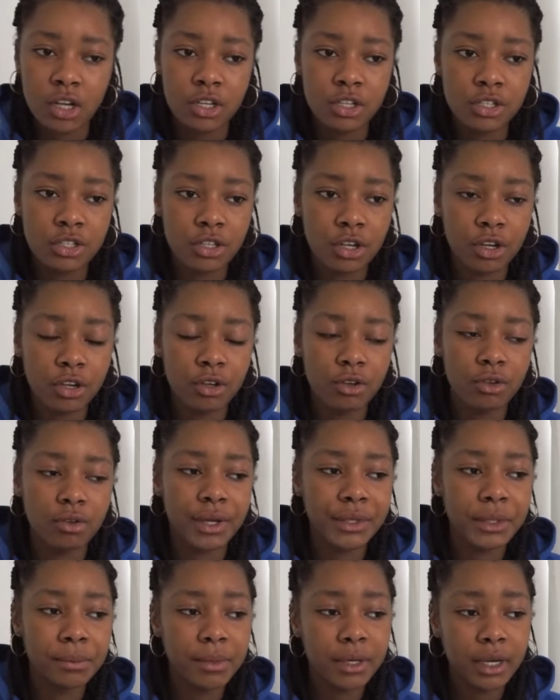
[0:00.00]
So
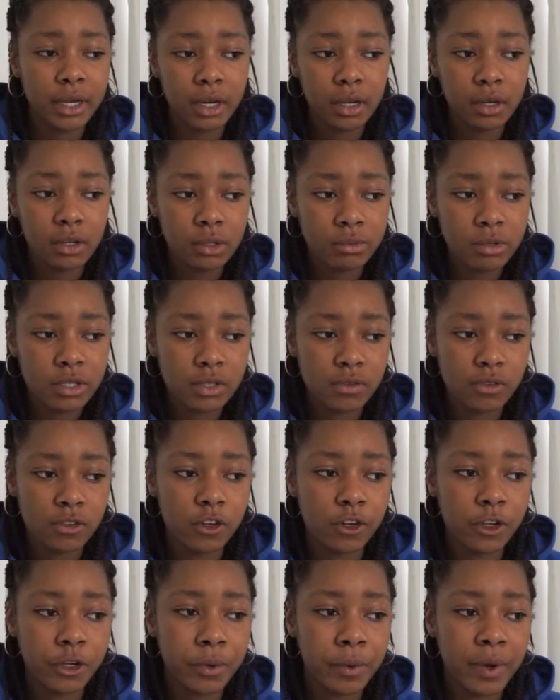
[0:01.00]
at the beginning of the music
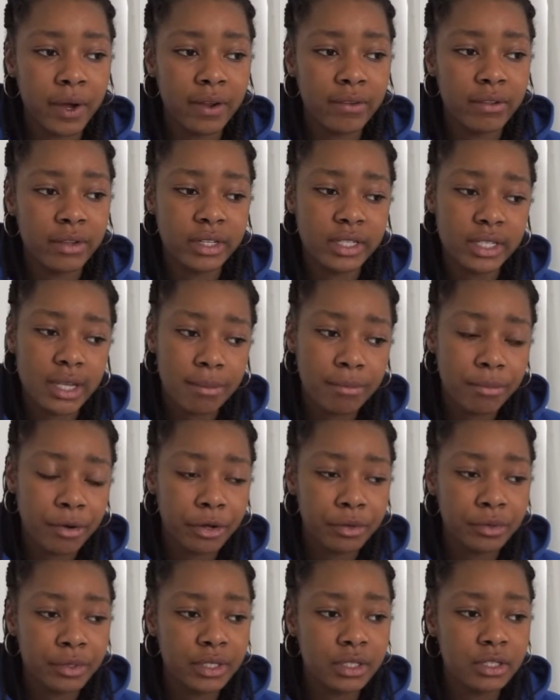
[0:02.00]
video, where the tempo
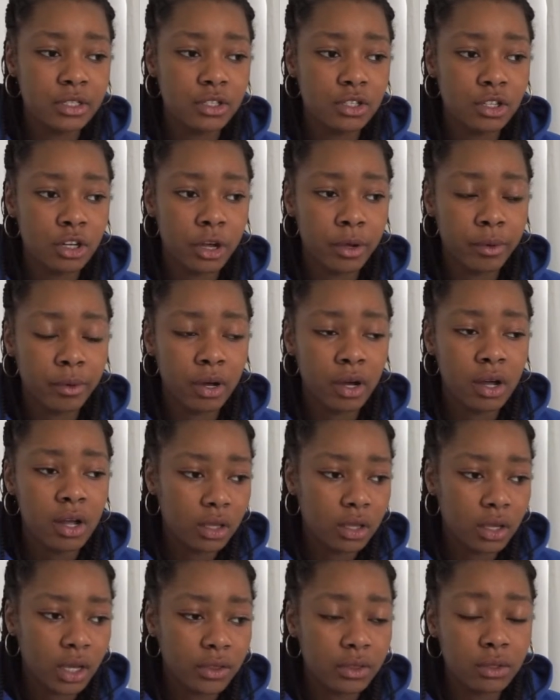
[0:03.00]
is slower
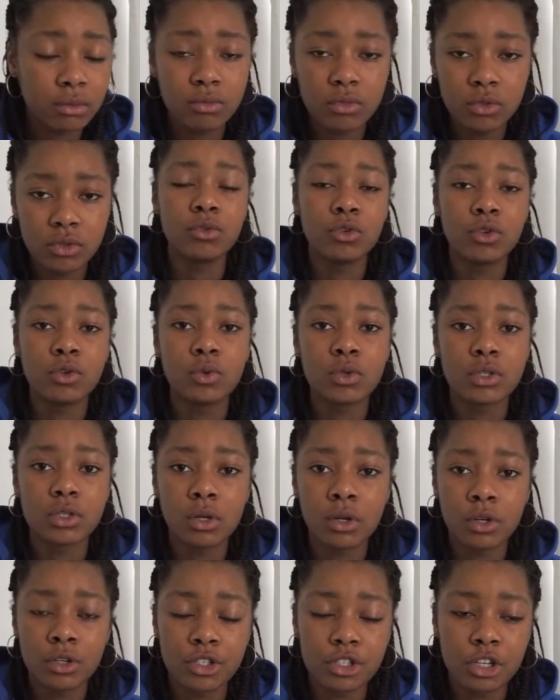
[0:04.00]
and the mood was a
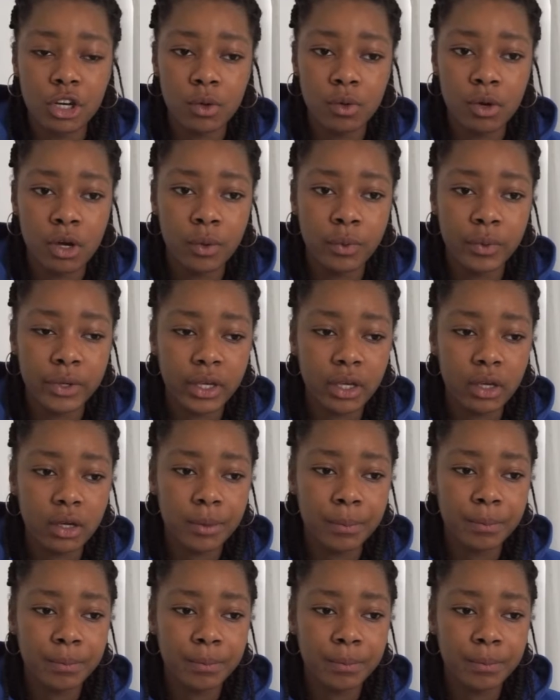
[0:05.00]
lot slower, we